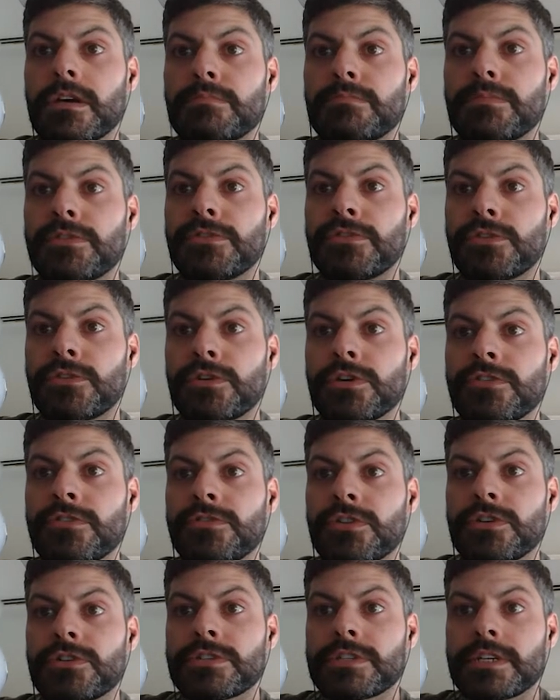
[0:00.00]
Before the
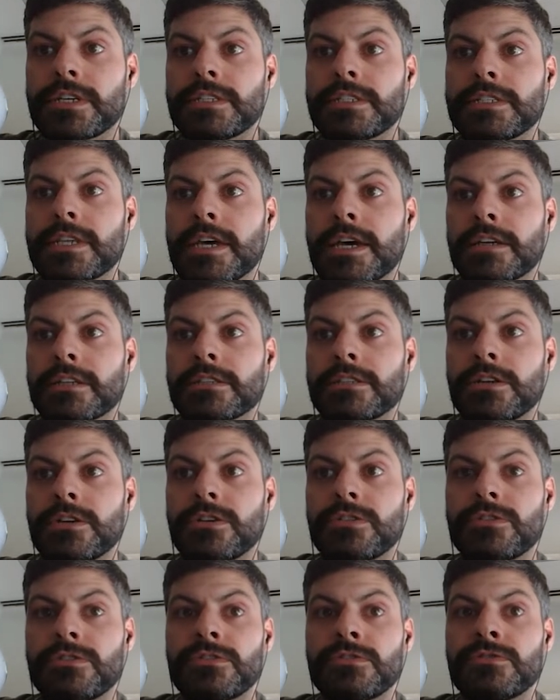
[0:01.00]
first intact
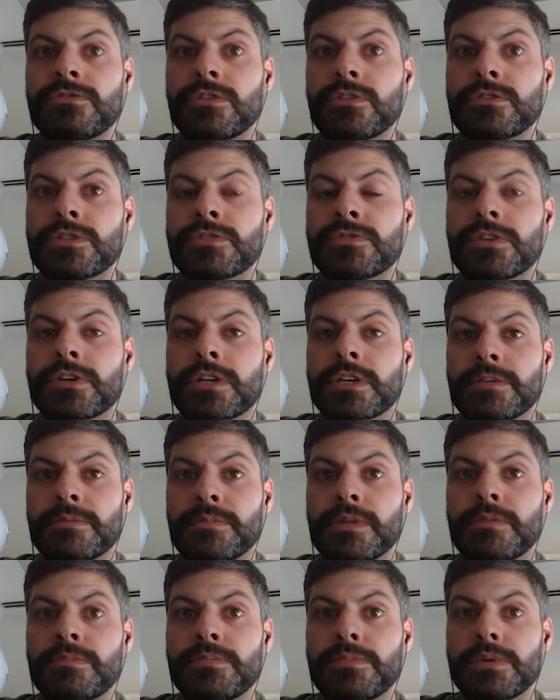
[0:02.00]
node votes for
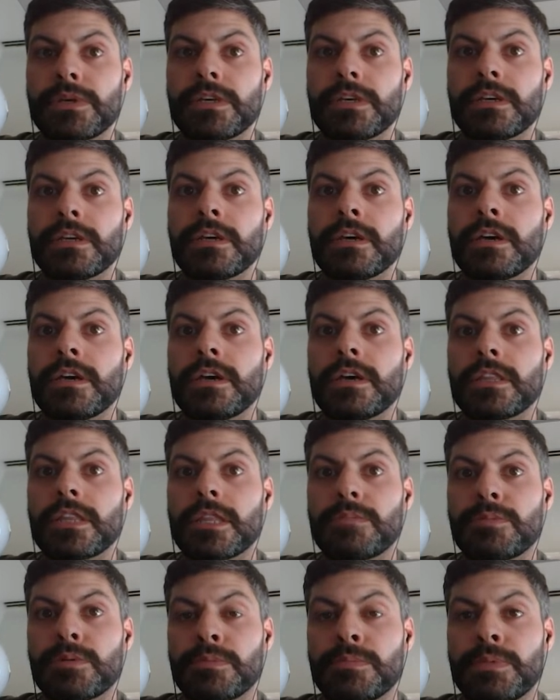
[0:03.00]
commit B,
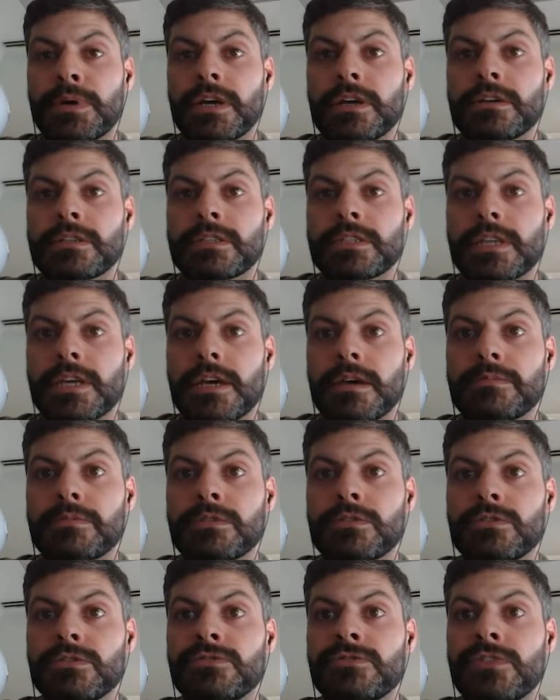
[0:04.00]
the prepare step
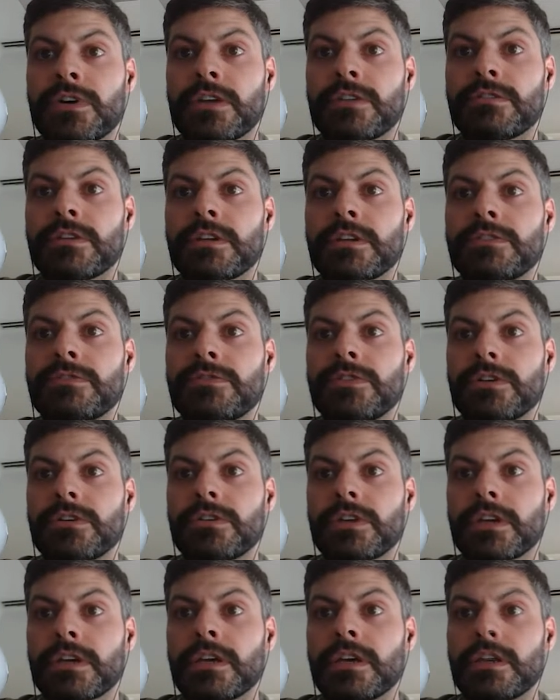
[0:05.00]
through federated
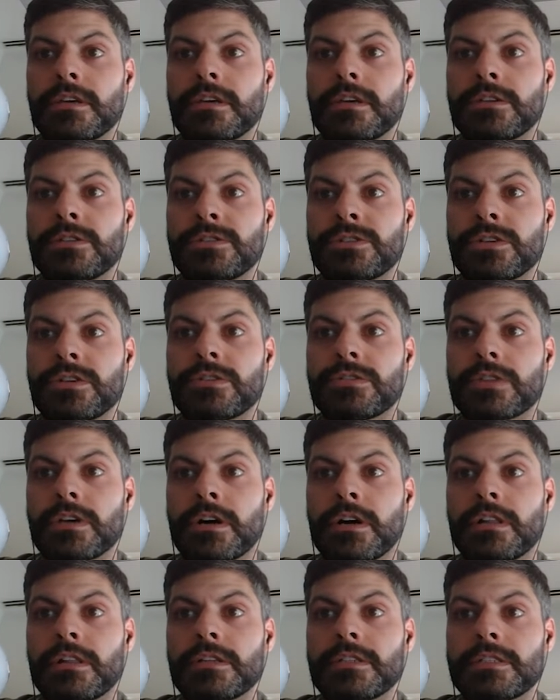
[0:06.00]
voting ensures
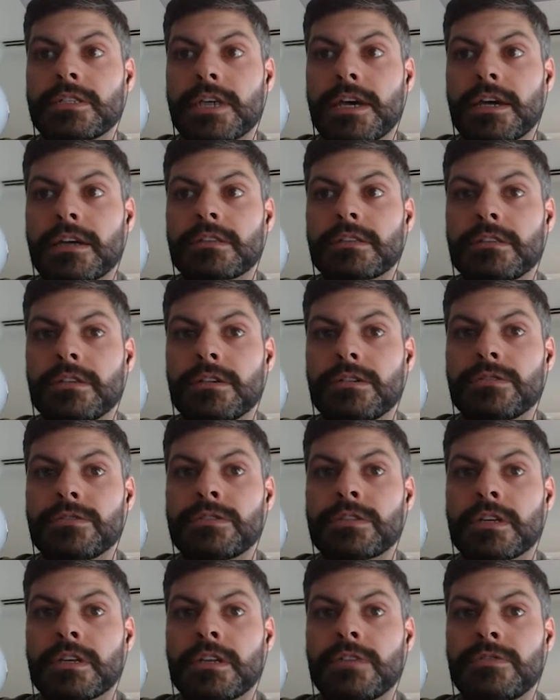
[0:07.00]
all intact
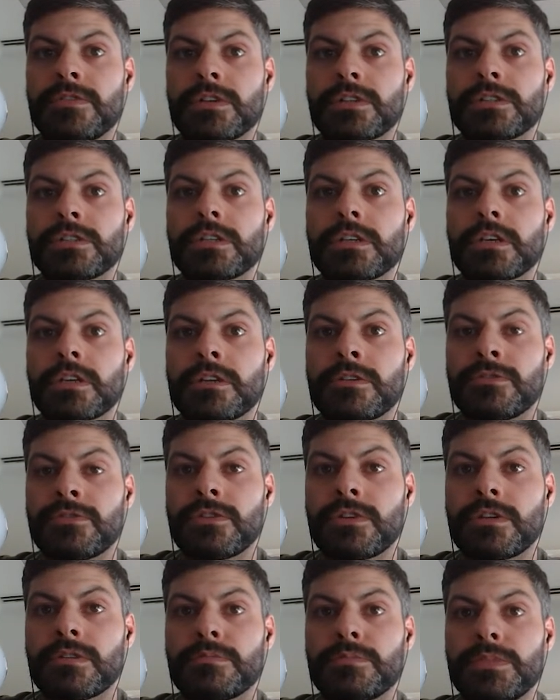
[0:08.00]
nodes can eventually
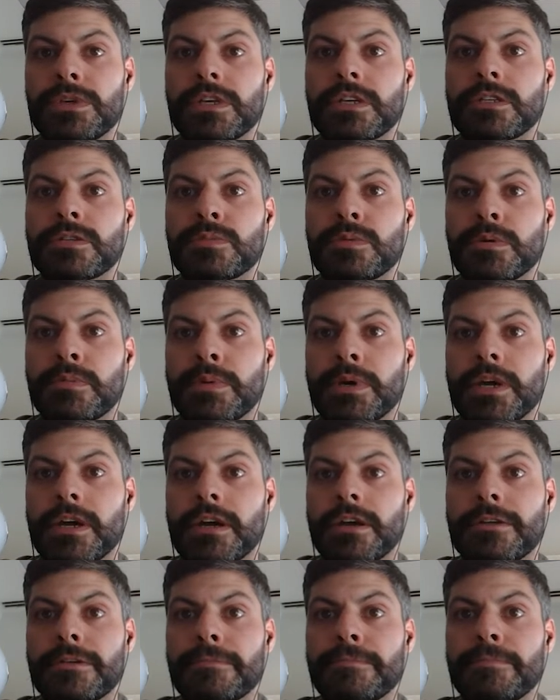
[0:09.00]
confirm B is prepared.